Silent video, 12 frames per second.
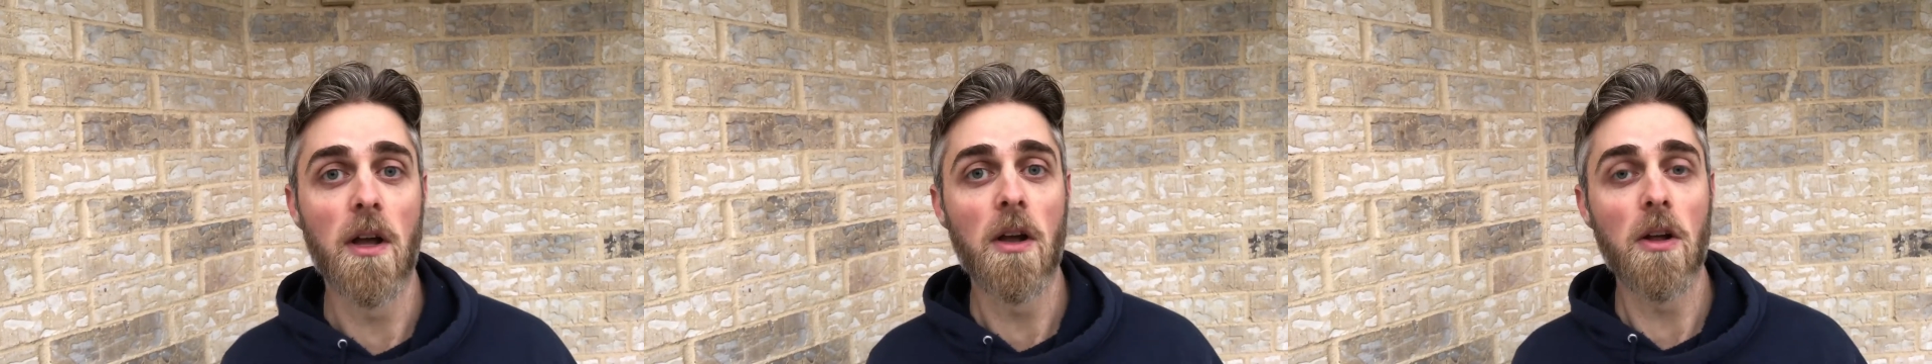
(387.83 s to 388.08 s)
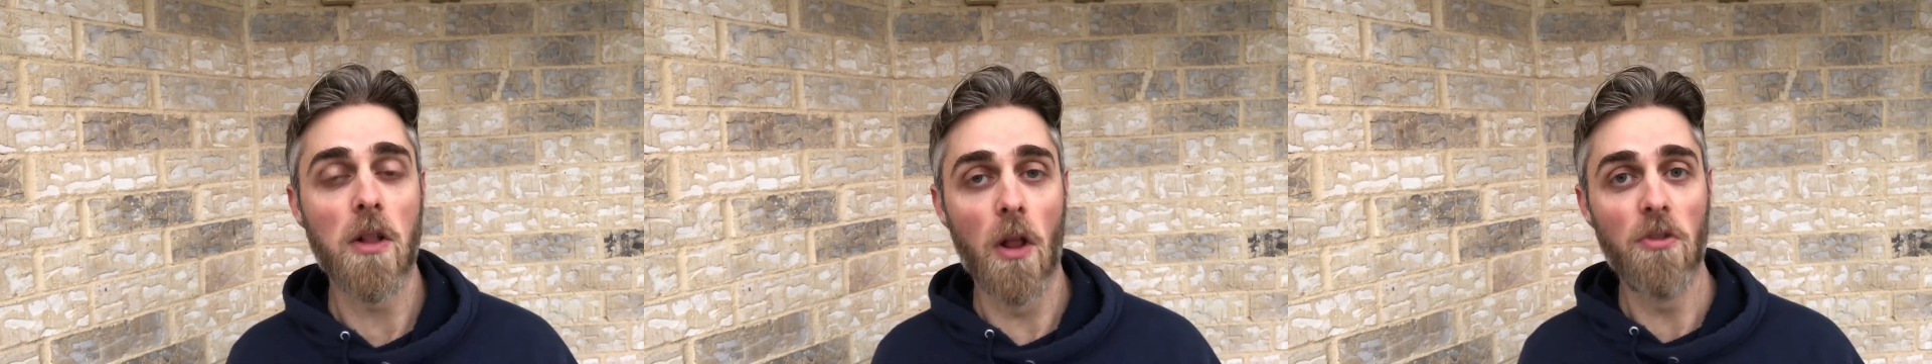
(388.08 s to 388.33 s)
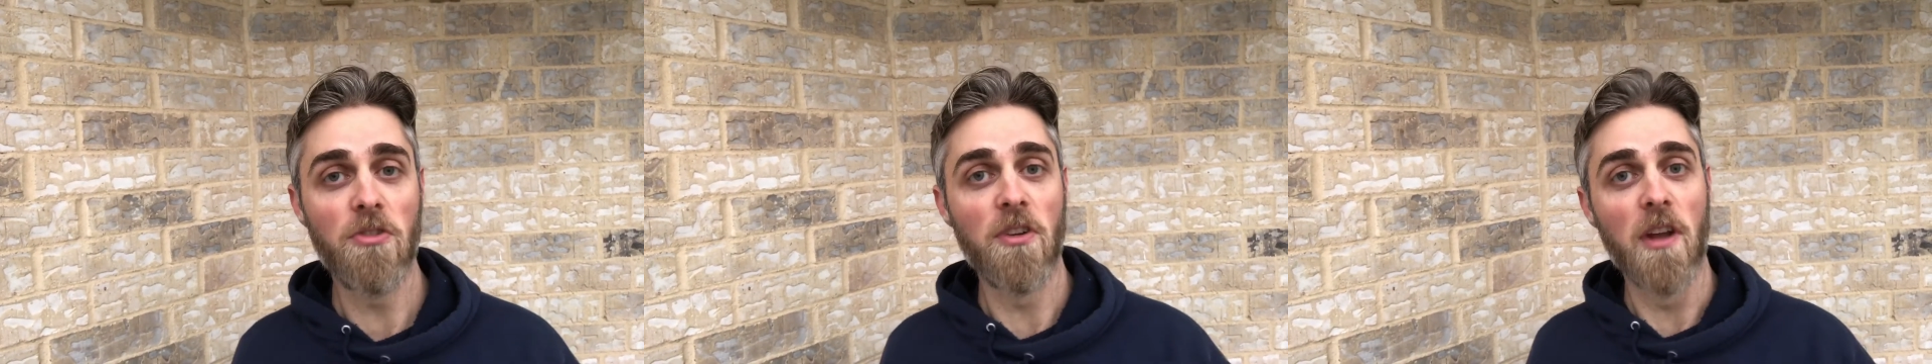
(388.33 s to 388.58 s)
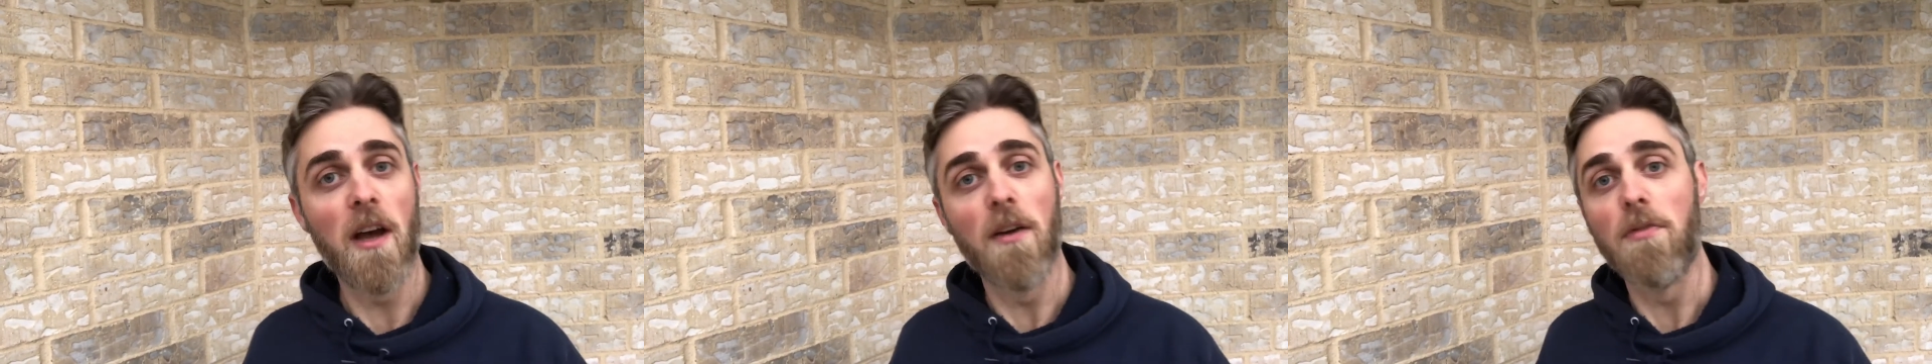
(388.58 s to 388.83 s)
close
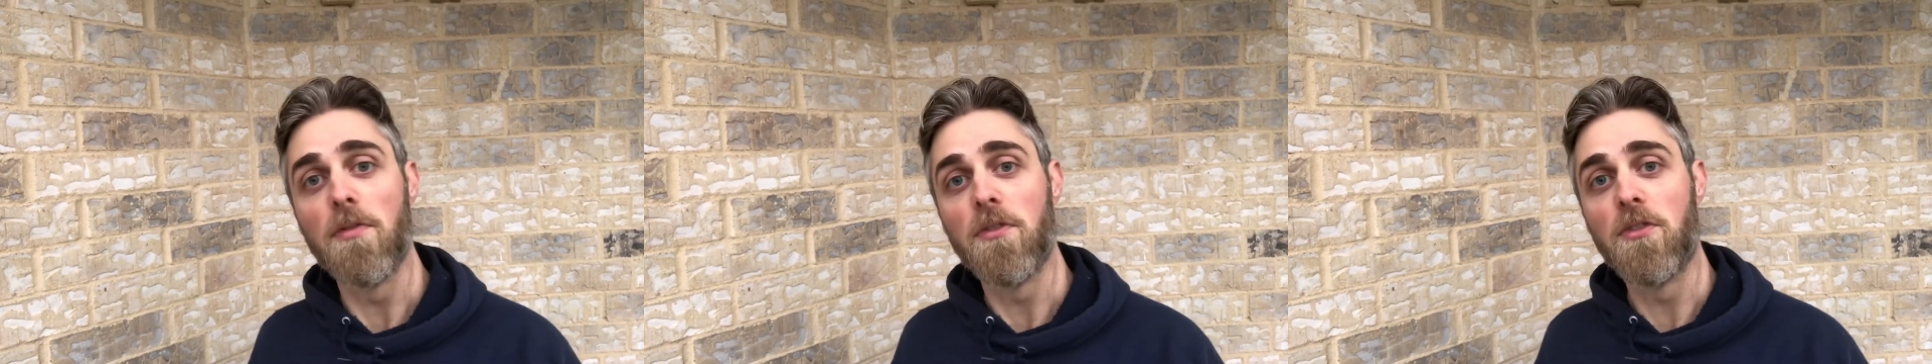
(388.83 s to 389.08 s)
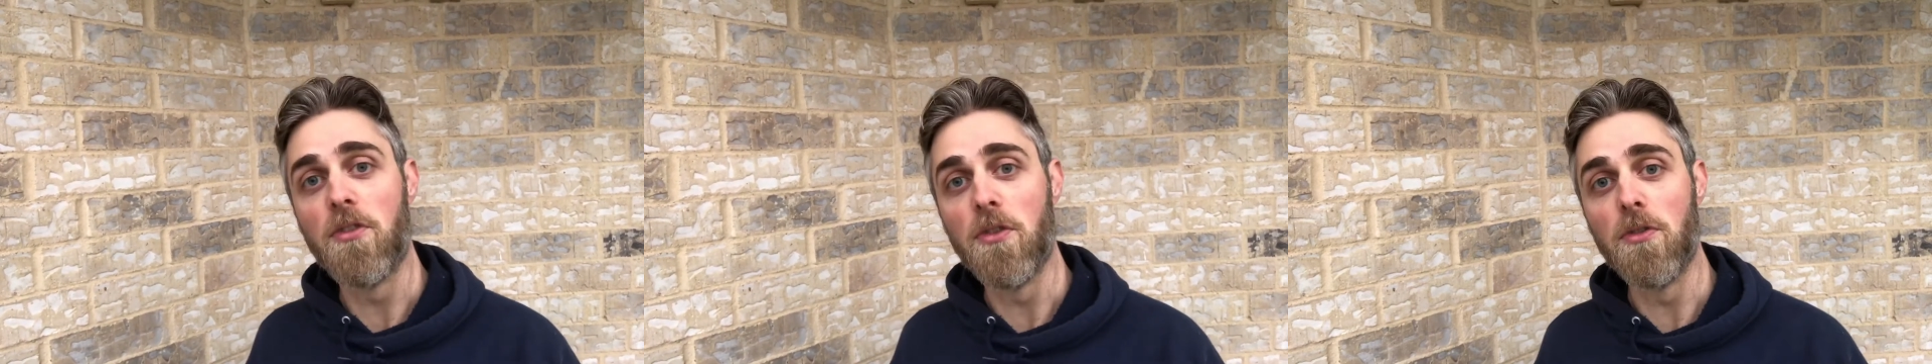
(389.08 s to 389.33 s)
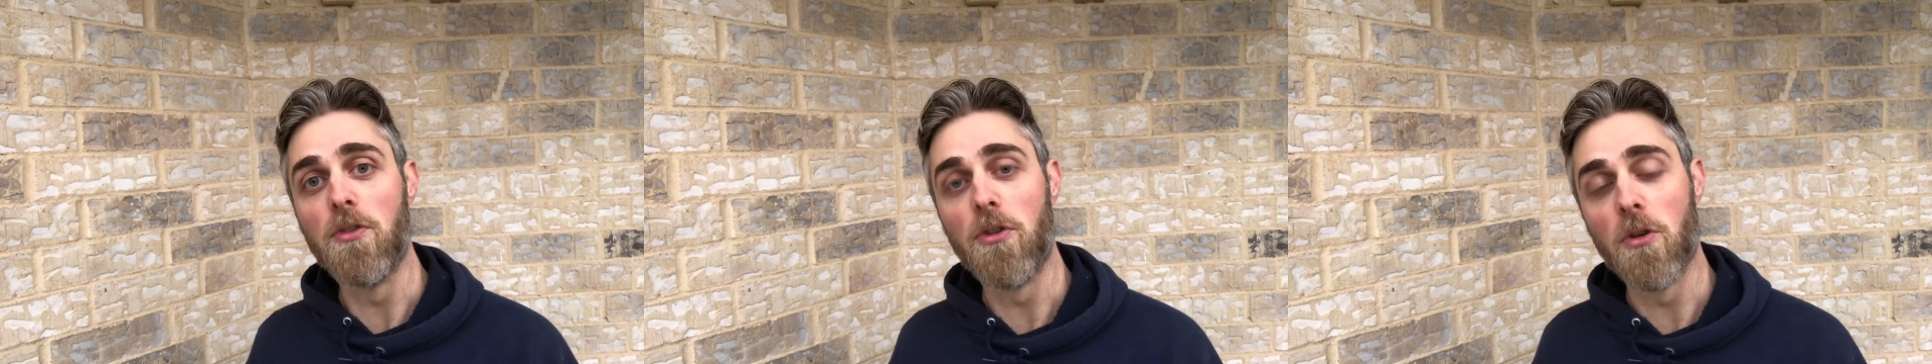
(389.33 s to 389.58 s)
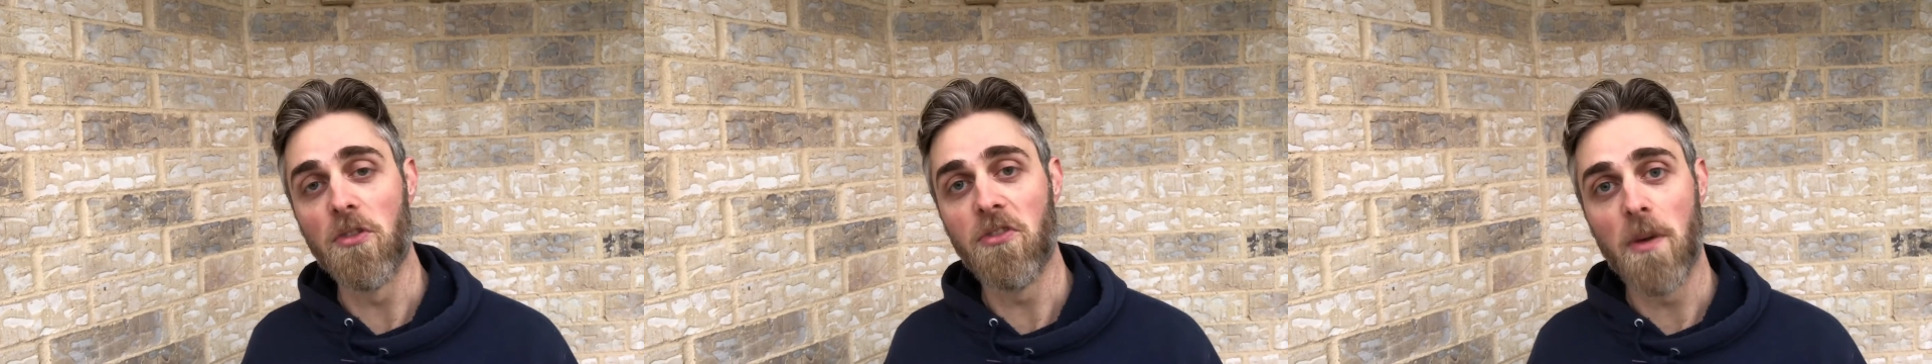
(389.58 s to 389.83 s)
enough to
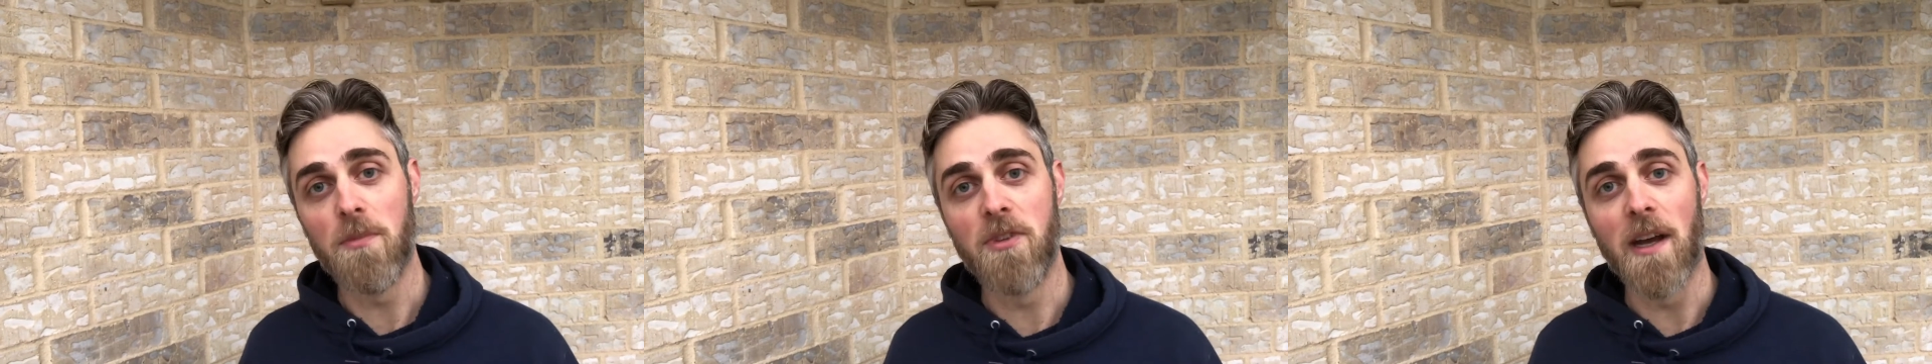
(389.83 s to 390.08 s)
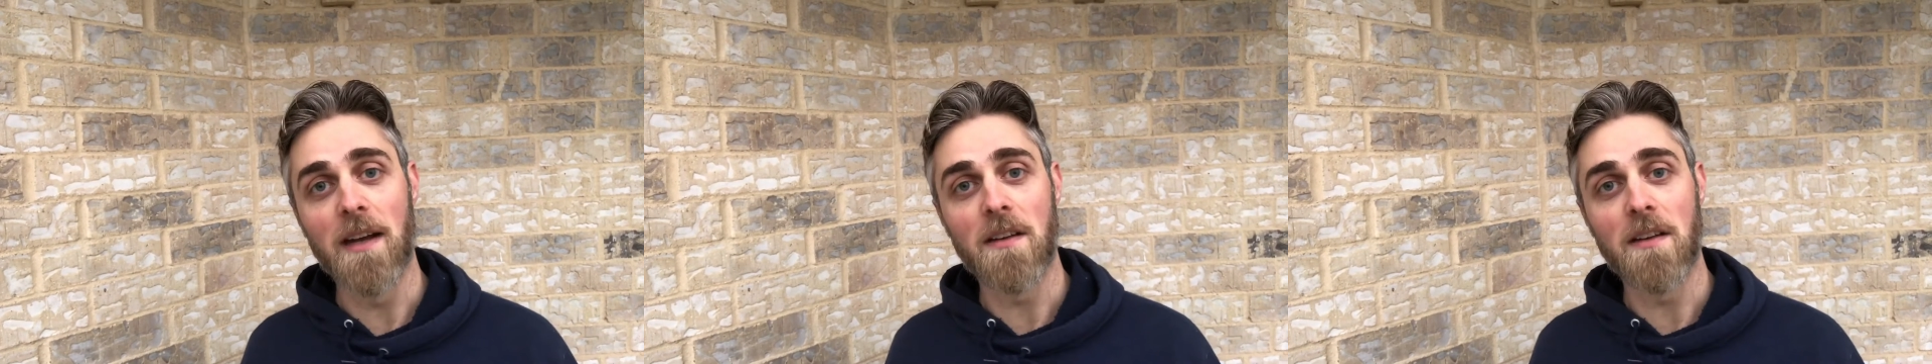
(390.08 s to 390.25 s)
your subject